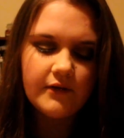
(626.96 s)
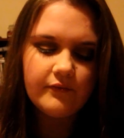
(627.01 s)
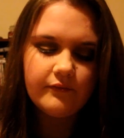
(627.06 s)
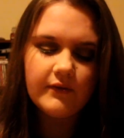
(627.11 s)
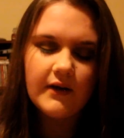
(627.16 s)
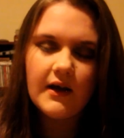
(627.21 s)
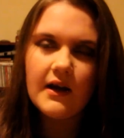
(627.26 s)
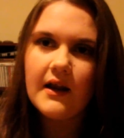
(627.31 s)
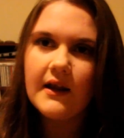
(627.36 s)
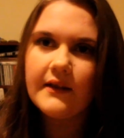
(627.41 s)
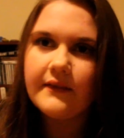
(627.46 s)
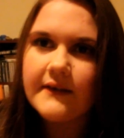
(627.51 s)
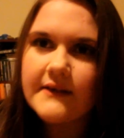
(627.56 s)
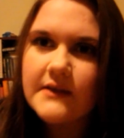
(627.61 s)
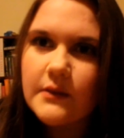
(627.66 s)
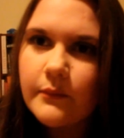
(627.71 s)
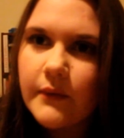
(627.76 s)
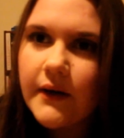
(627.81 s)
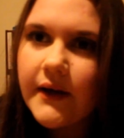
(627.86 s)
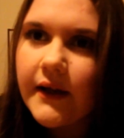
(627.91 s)
Really like
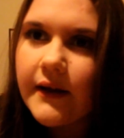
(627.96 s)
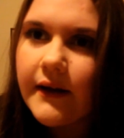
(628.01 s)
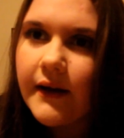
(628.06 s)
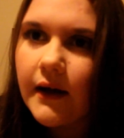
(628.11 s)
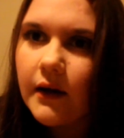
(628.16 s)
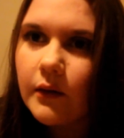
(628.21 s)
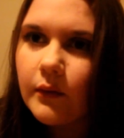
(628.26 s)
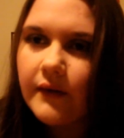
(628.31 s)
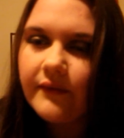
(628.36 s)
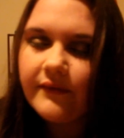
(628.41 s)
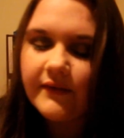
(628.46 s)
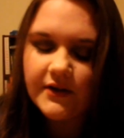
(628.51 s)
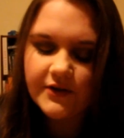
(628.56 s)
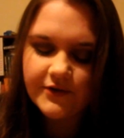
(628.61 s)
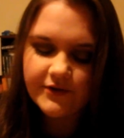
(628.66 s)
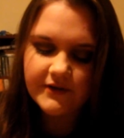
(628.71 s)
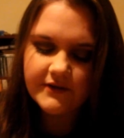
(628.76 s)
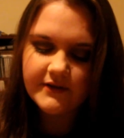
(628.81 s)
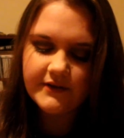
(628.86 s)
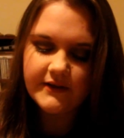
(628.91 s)
this. I'm wearing it now. I
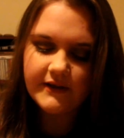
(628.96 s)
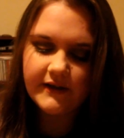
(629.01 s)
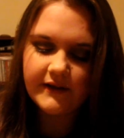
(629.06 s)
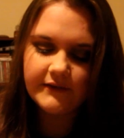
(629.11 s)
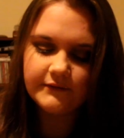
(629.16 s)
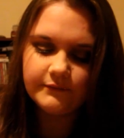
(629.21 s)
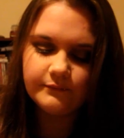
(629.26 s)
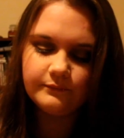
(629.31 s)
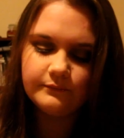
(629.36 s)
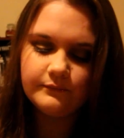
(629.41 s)
finished it today.